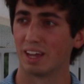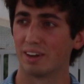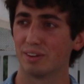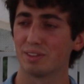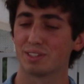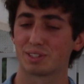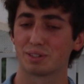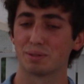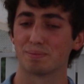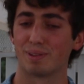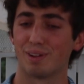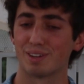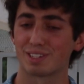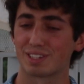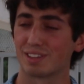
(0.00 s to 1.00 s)
I know this group
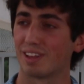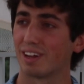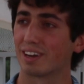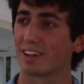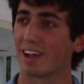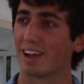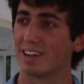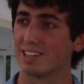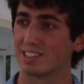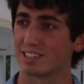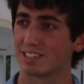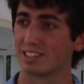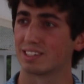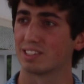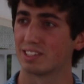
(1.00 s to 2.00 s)
lost a lot of
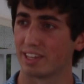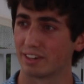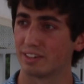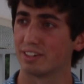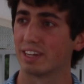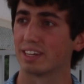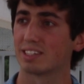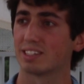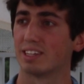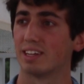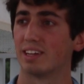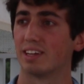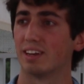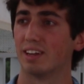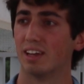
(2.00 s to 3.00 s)
guys like Xander
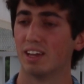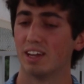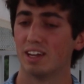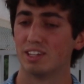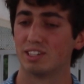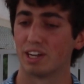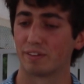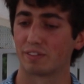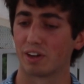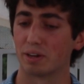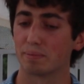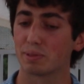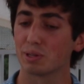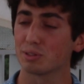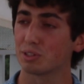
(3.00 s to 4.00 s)
Dixon, Jeff
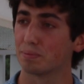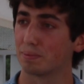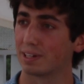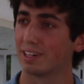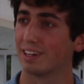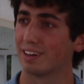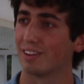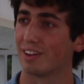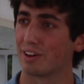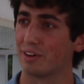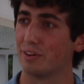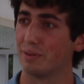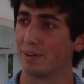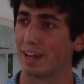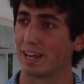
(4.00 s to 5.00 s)
Connor, but they're also bringing in a lot of new